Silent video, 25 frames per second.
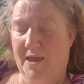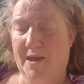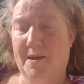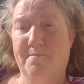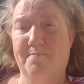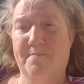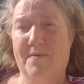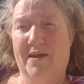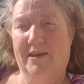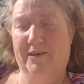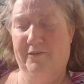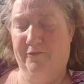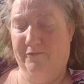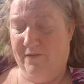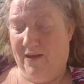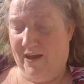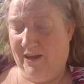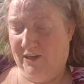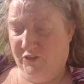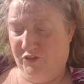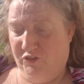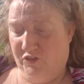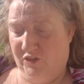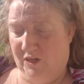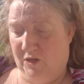
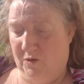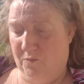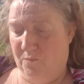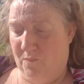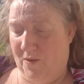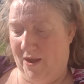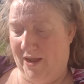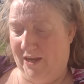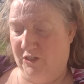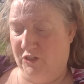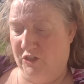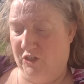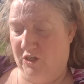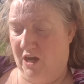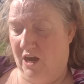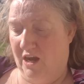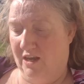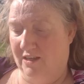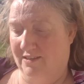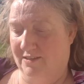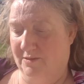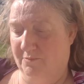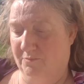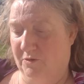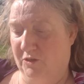Manufacturing and wage
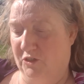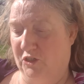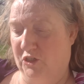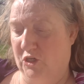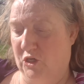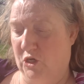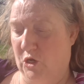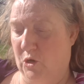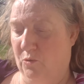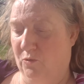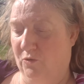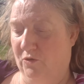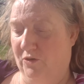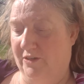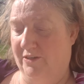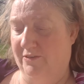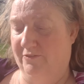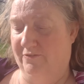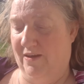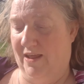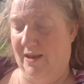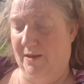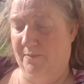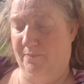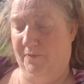costs are much lower in
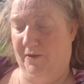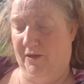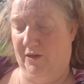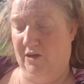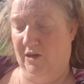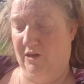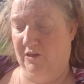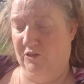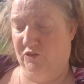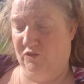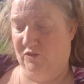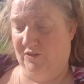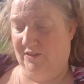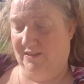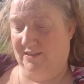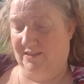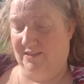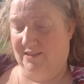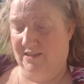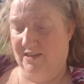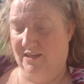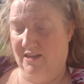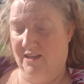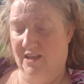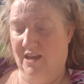developing
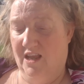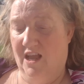countries.